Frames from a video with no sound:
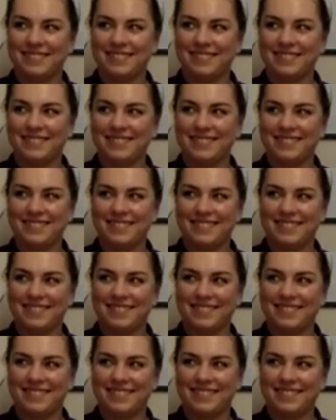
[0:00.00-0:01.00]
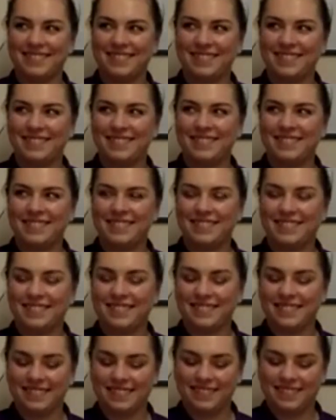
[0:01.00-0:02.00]

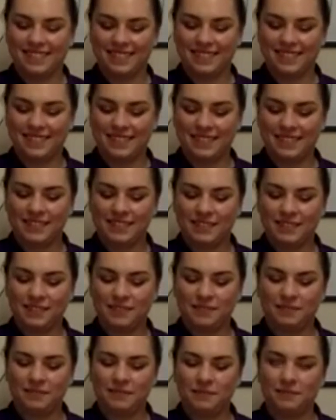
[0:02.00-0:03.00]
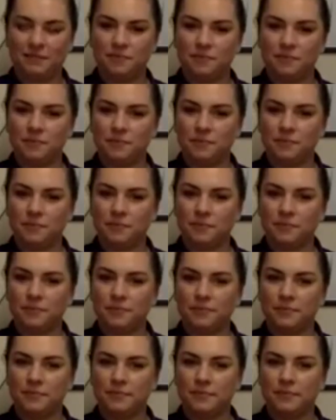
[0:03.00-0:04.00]

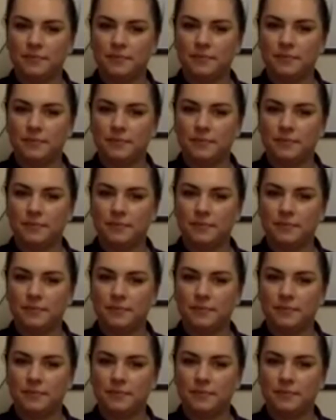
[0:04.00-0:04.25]
This person isn't speaking.